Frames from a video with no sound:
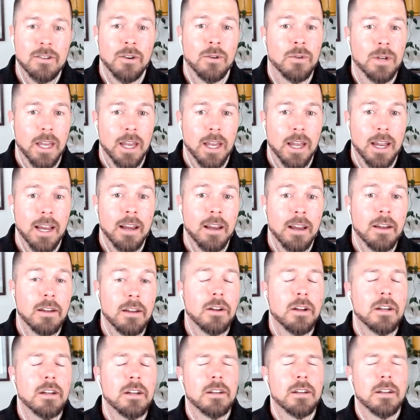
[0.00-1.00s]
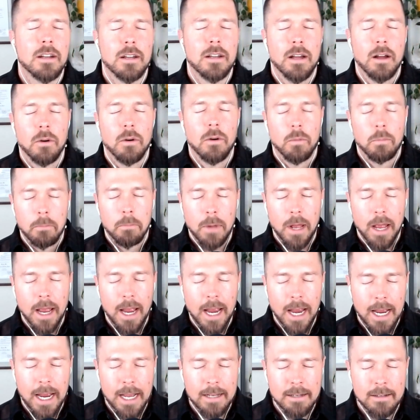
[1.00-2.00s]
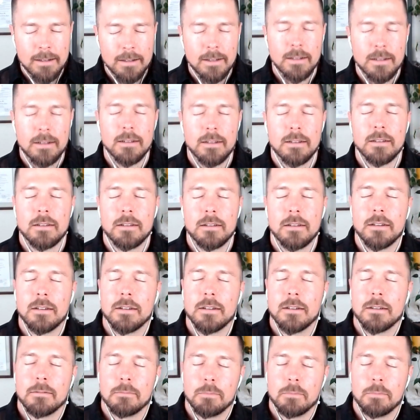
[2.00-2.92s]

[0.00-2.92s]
And be careful on making it a habit.